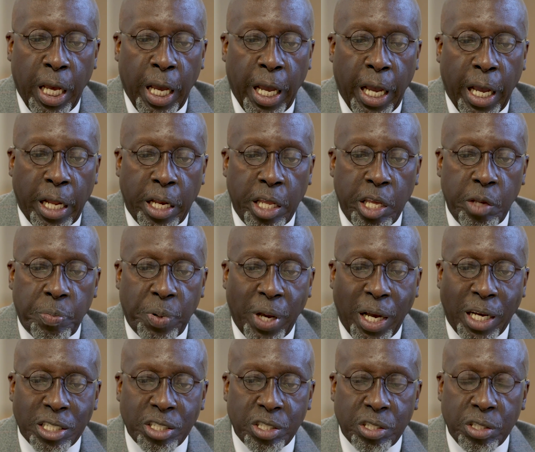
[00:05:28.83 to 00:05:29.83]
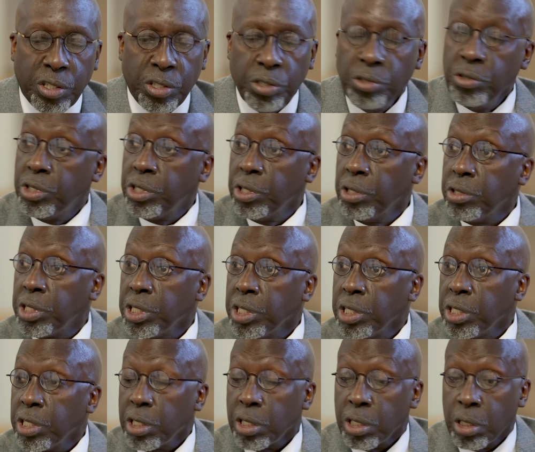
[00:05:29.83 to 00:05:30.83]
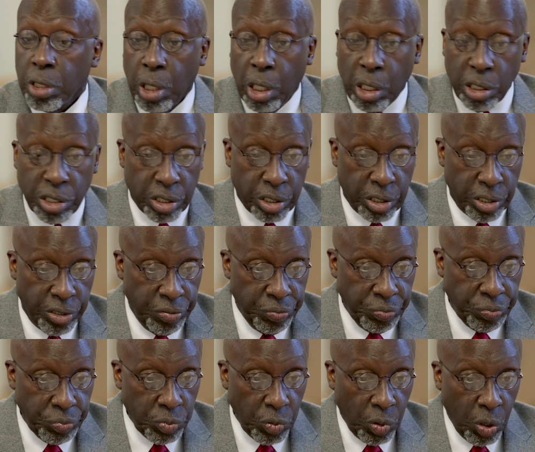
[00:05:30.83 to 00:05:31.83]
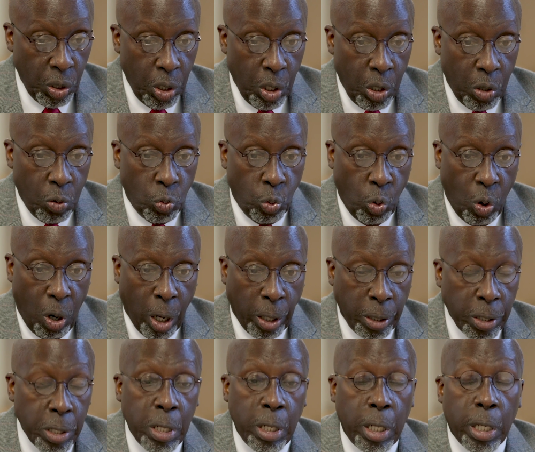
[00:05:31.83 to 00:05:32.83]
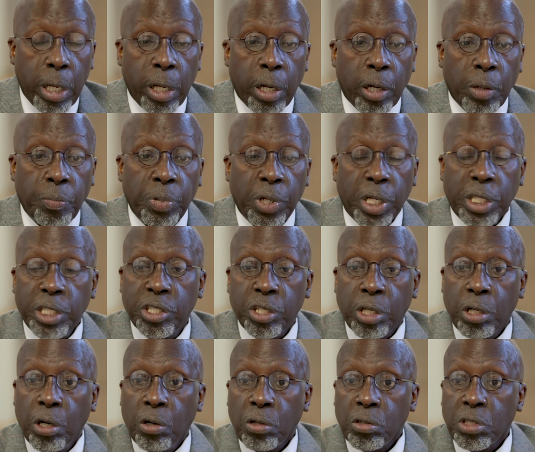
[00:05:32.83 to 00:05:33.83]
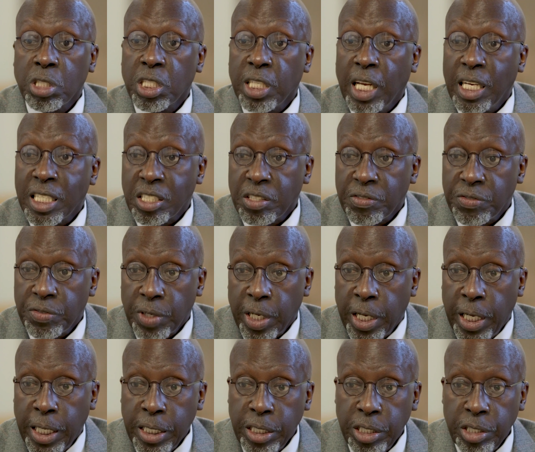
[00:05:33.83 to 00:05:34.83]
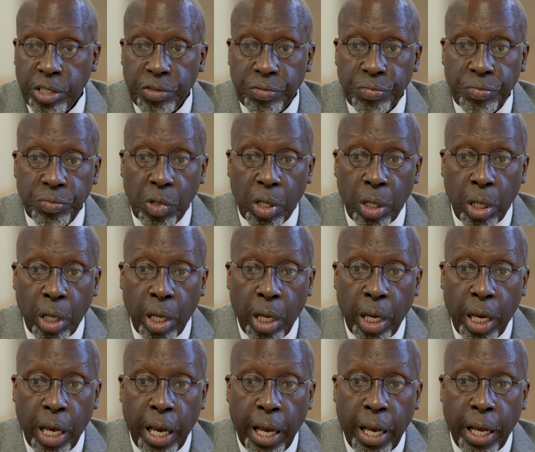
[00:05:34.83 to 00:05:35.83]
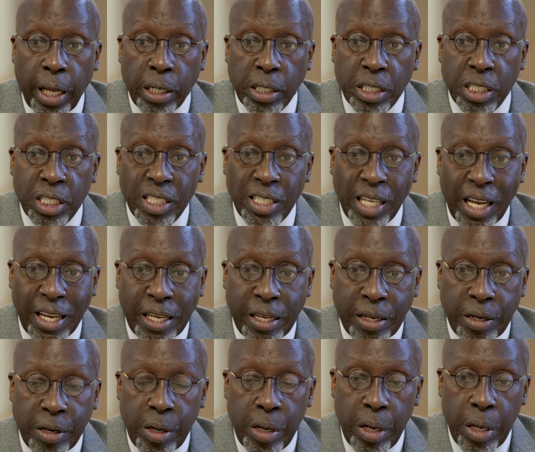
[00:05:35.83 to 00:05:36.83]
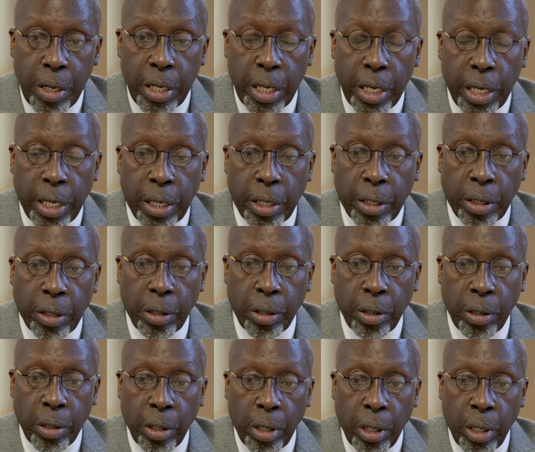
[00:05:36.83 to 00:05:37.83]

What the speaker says: And he pastored 2 churches in Gloucester. One in a place called Sassafras, and a second in